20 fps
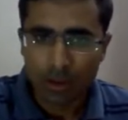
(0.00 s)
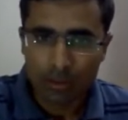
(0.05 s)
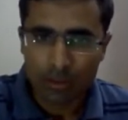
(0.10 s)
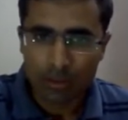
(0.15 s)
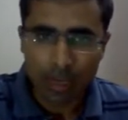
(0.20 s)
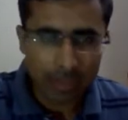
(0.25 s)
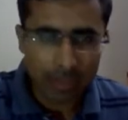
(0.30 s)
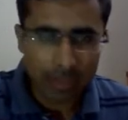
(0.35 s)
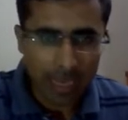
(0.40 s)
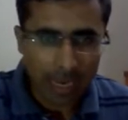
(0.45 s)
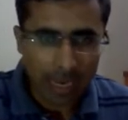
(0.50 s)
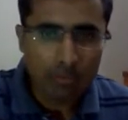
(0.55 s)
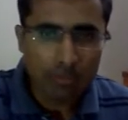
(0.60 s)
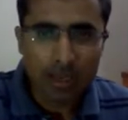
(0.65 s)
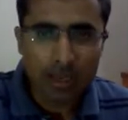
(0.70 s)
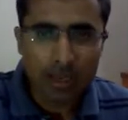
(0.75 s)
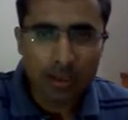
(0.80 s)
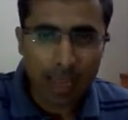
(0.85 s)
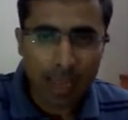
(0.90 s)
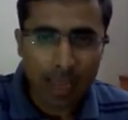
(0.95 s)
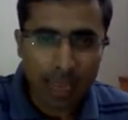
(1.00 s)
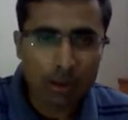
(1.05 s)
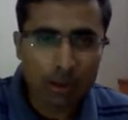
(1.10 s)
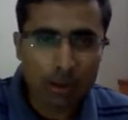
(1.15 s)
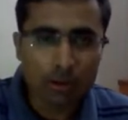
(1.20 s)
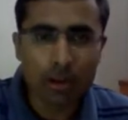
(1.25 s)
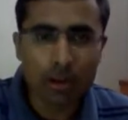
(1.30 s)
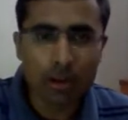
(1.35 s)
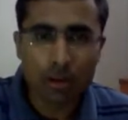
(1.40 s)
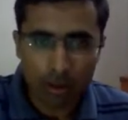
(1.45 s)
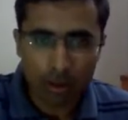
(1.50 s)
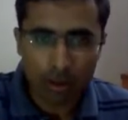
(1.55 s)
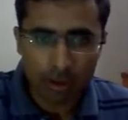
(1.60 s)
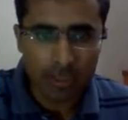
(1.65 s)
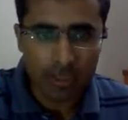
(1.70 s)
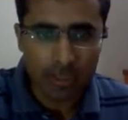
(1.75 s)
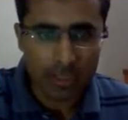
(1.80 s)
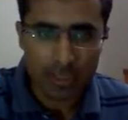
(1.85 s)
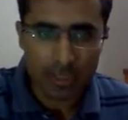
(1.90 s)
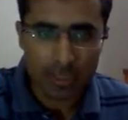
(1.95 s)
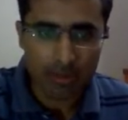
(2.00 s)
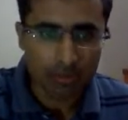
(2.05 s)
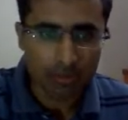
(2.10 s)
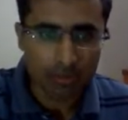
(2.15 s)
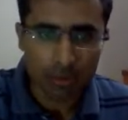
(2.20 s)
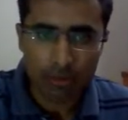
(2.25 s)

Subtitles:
There can be an angular coordinate system,